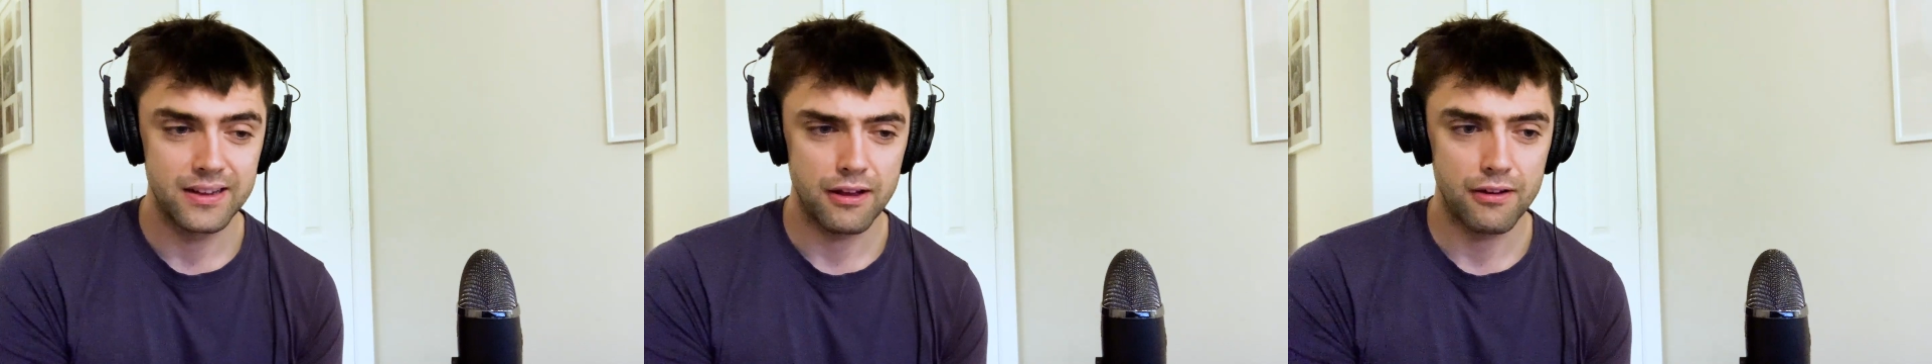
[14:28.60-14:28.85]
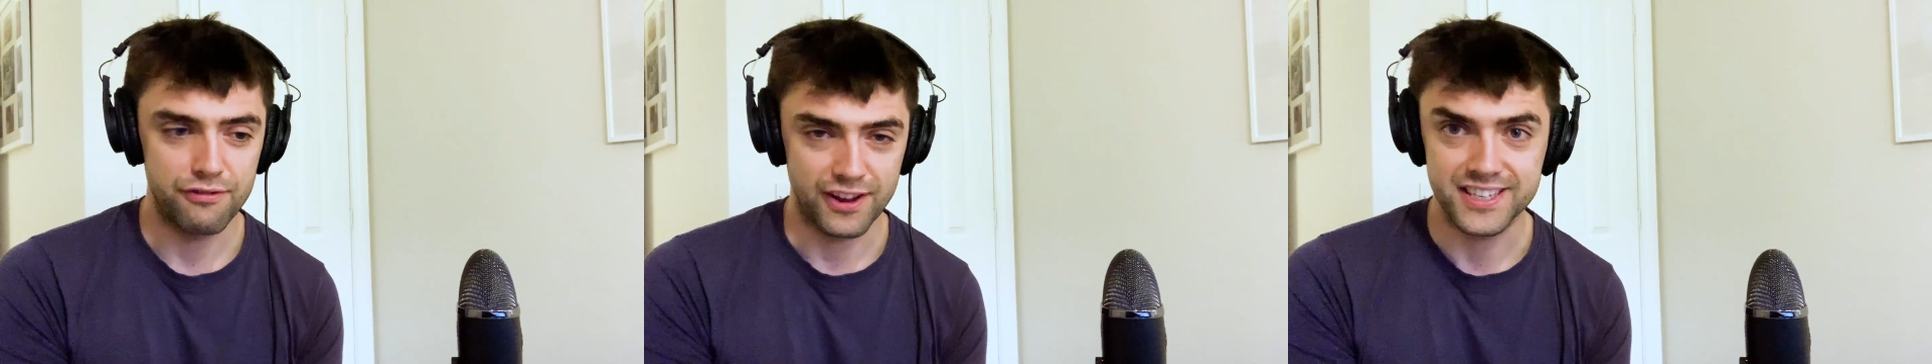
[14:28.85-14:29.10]

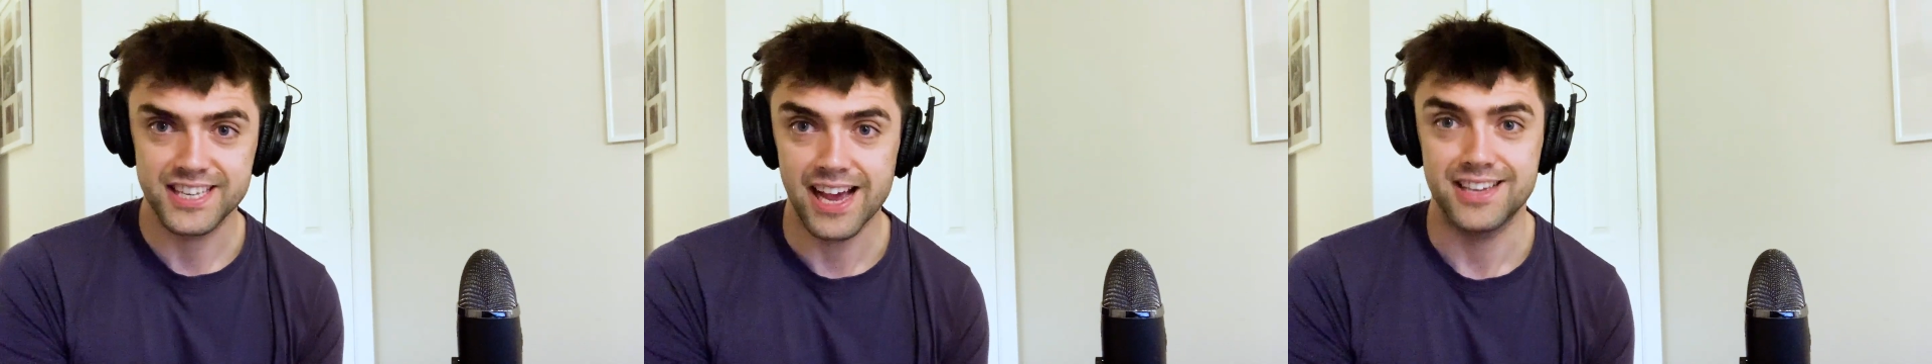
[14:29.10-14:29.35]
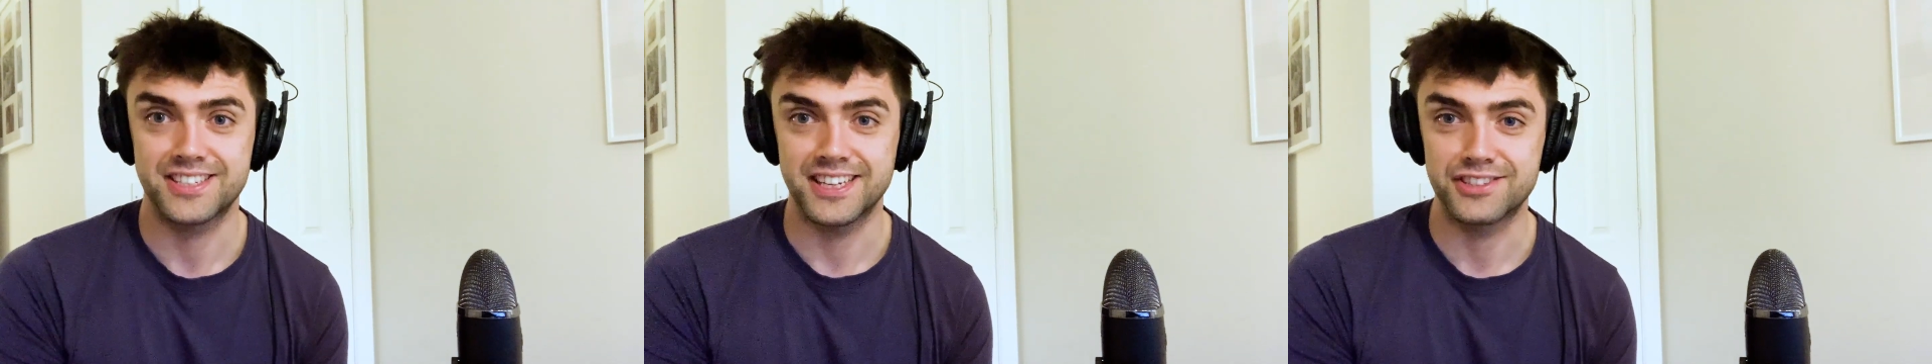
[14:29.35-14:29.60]

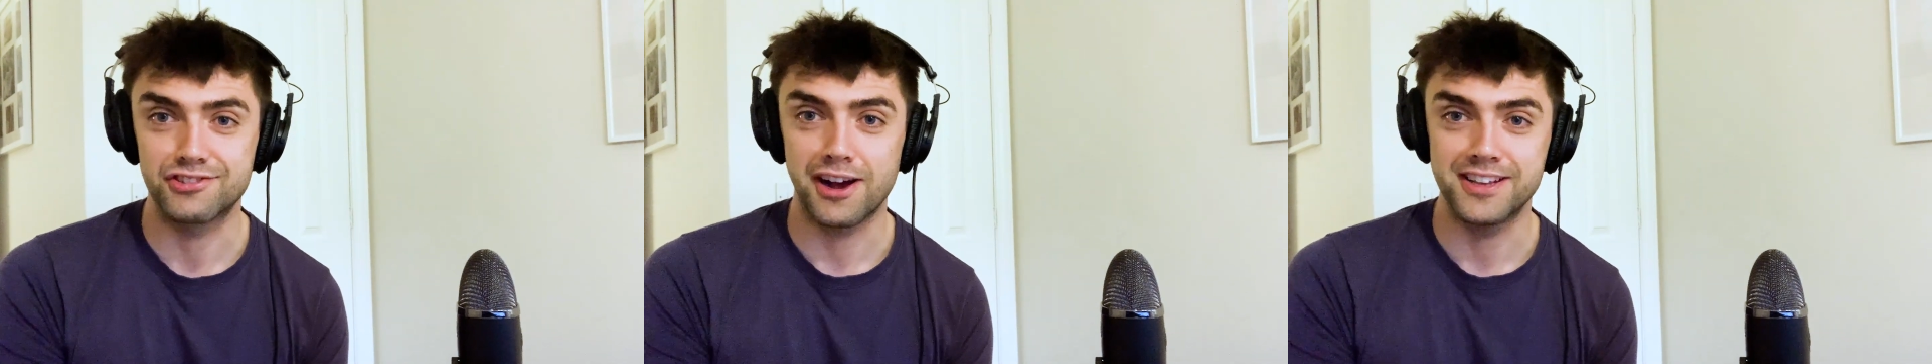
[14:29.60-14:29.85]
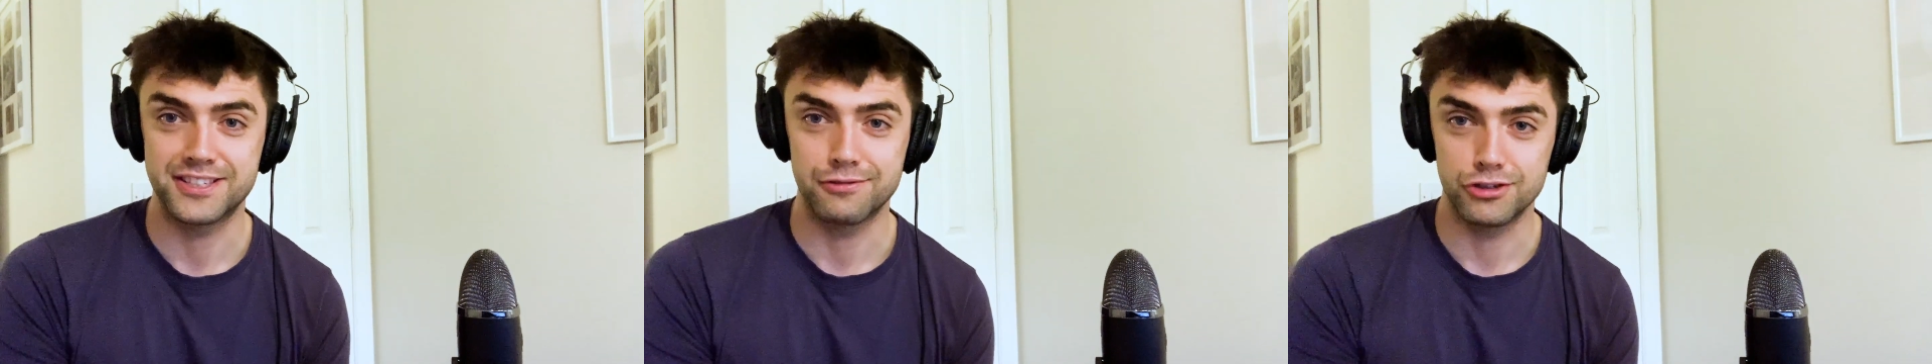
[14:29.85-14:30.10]
fantastic
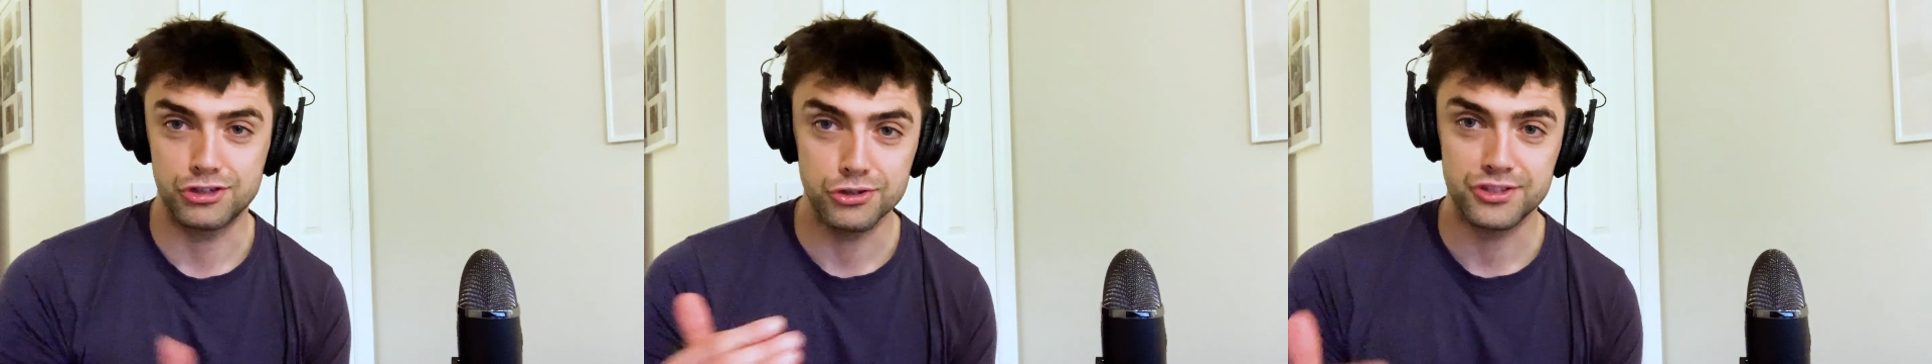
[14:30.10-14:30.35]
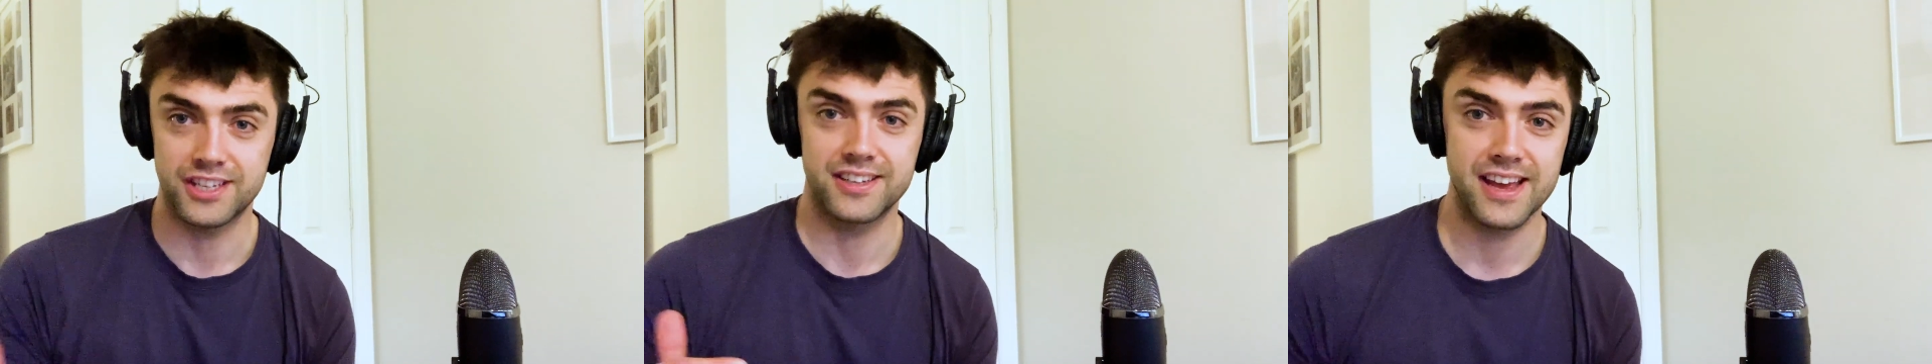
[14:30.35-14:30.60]
strides to
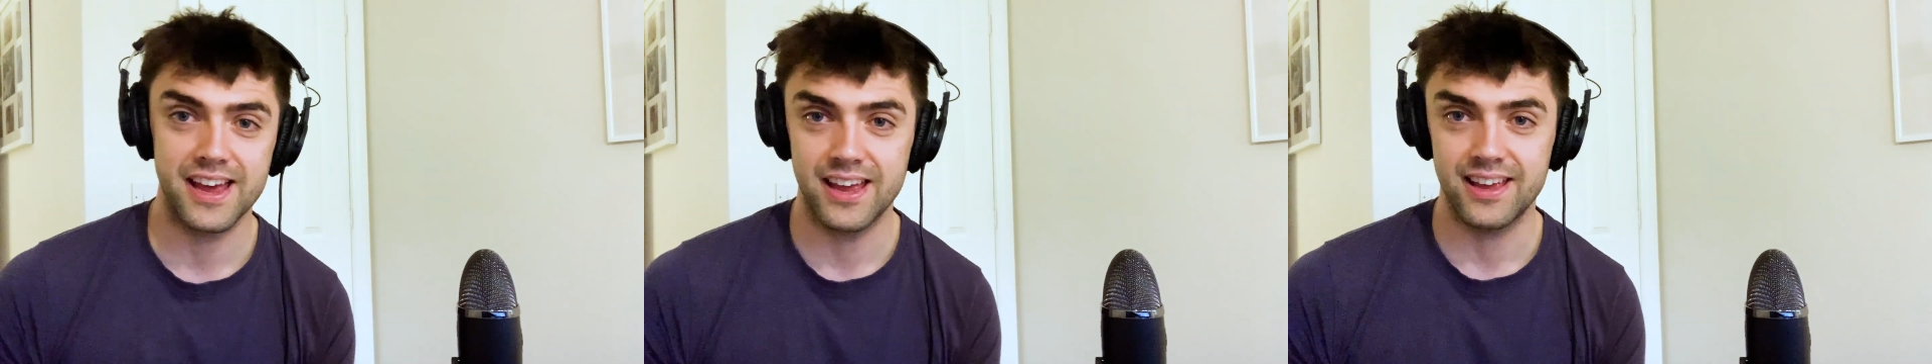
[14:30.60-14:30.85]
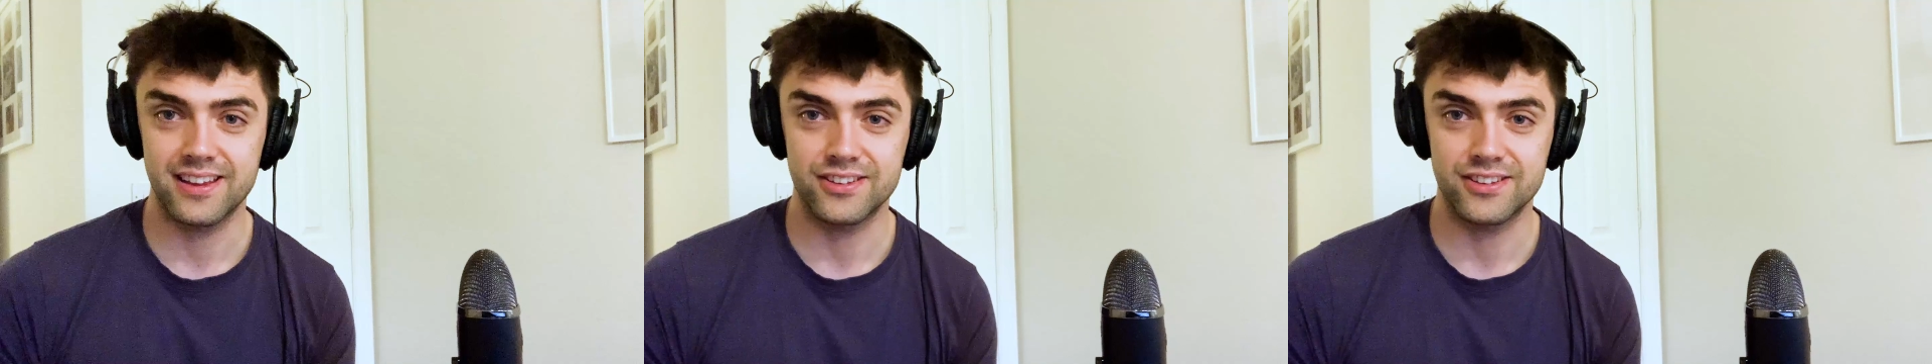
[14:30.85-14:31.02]
reducing their